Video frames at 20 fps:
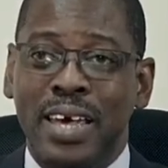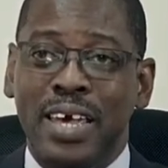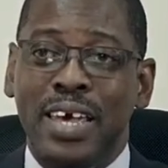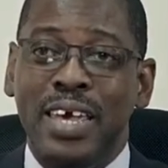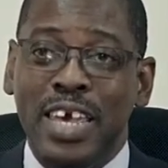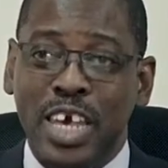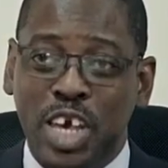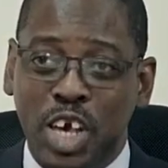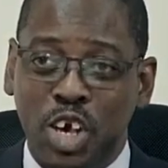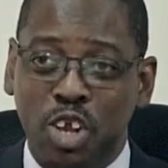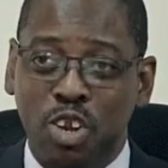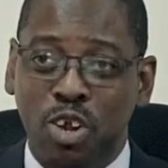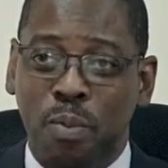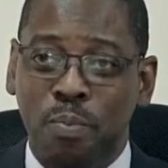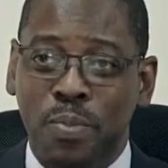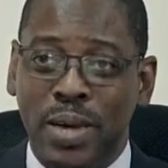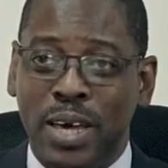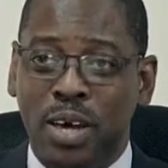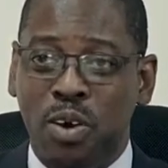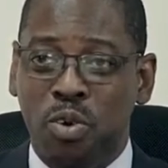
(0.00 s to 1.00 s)

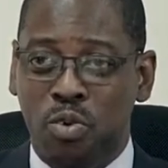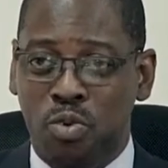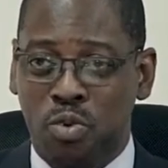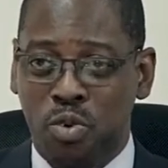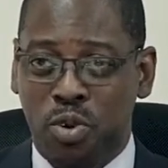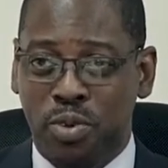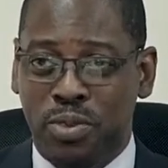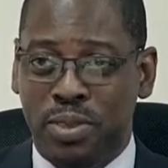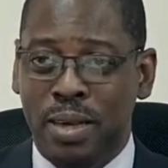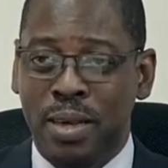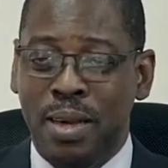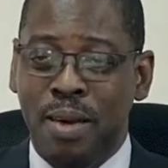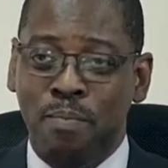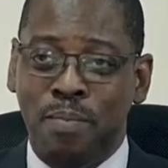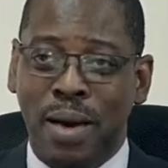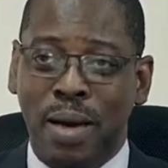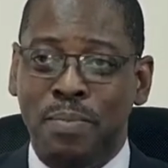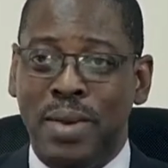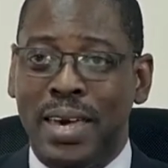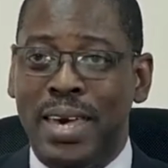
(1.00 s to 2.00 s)
economic growth
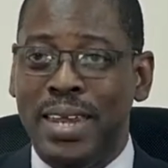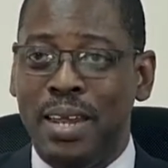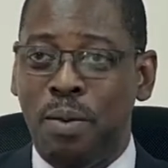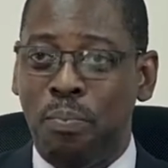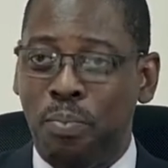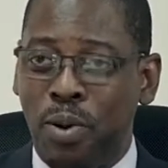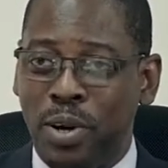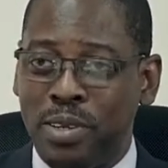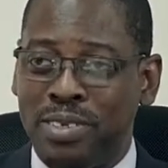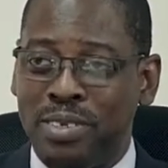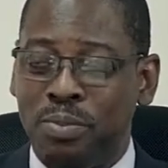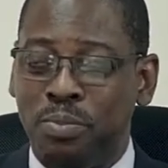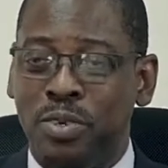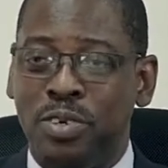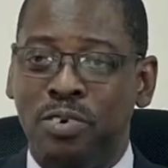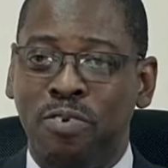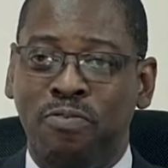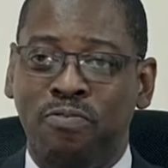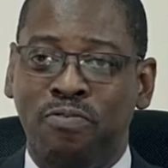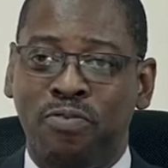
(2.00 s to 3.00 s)
by making it
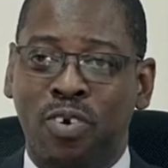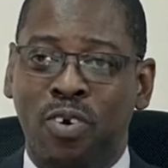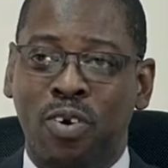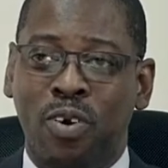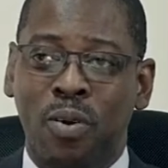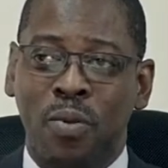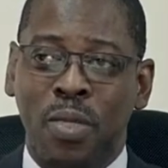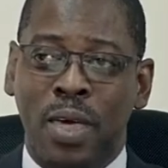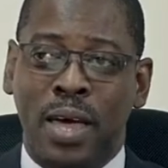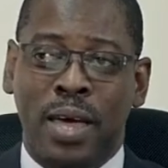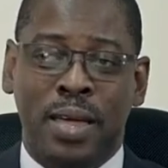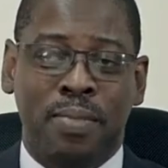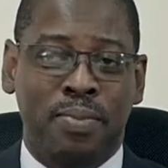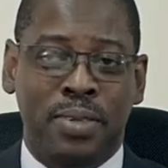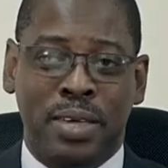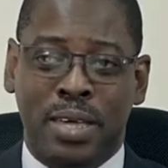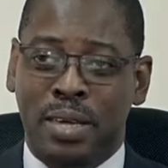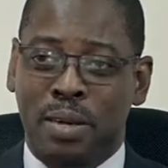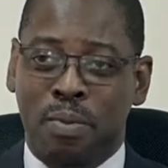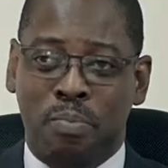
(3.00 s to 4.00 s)
possible for
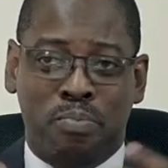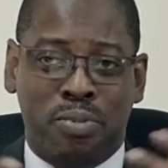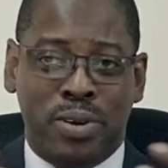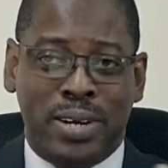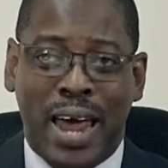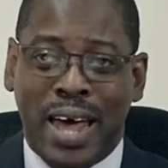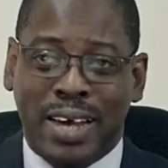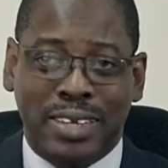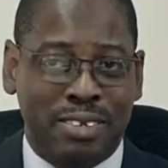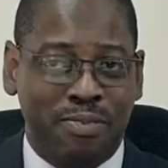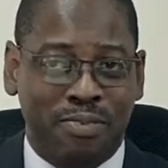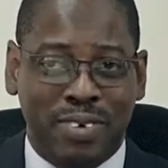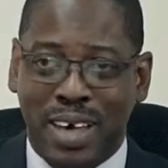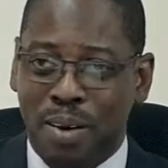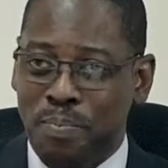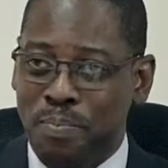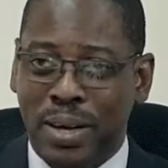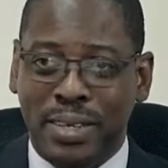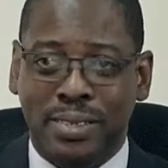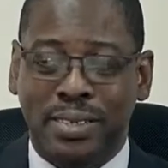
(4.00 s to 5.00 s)
the productive
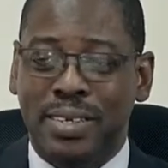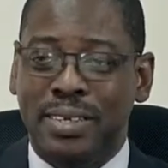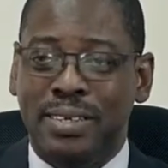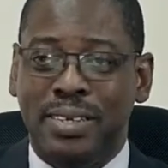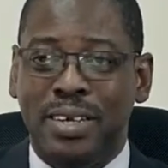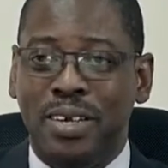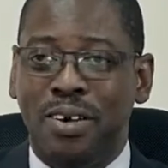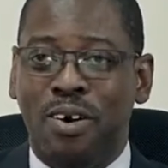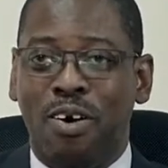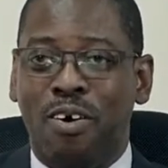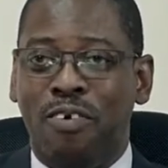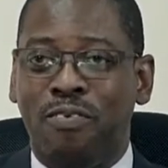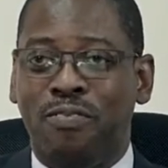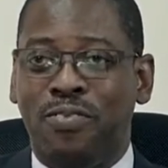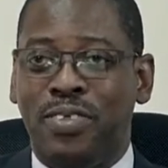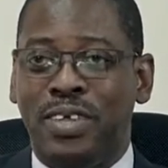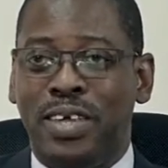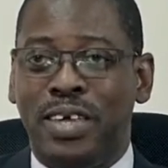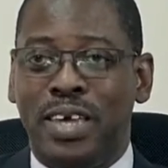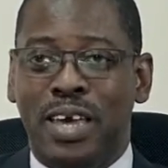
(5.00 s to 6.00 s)
capacity of
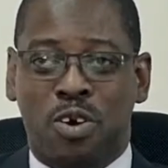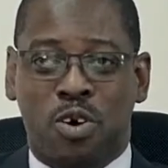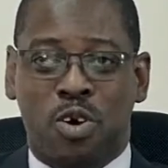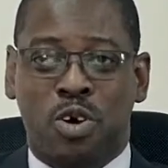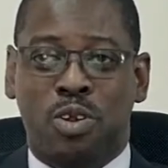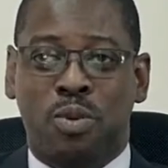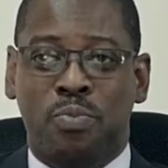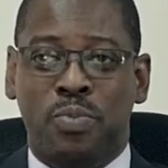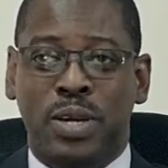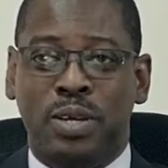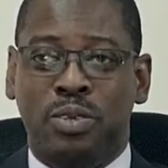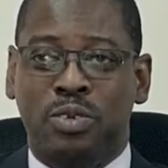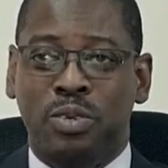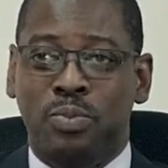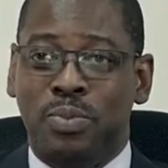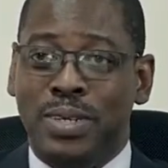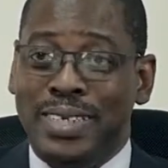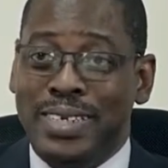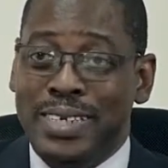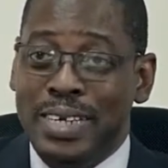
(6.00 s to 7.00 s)
the economy to
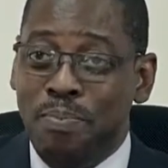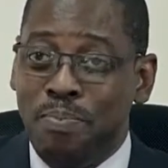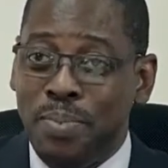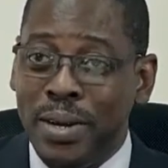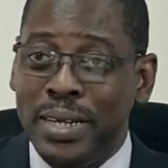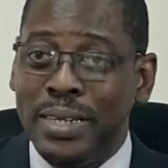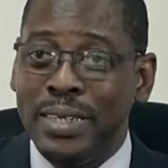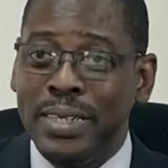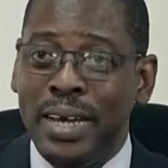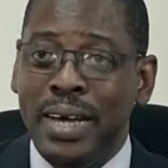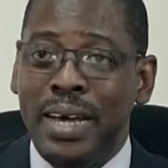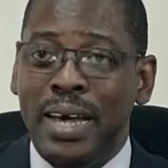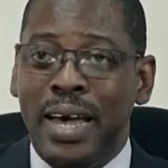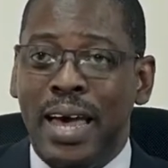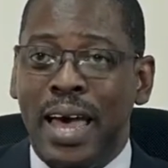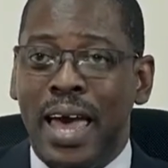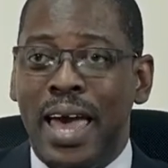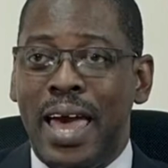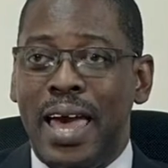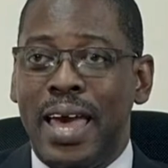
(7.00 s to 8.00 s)
be deepened,
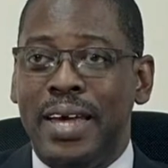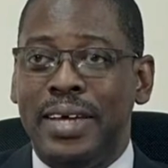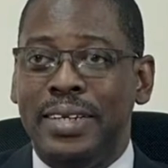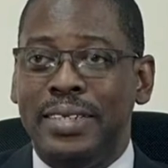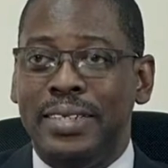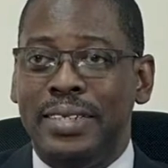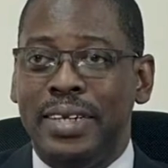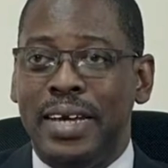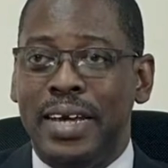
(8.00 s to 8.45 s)
and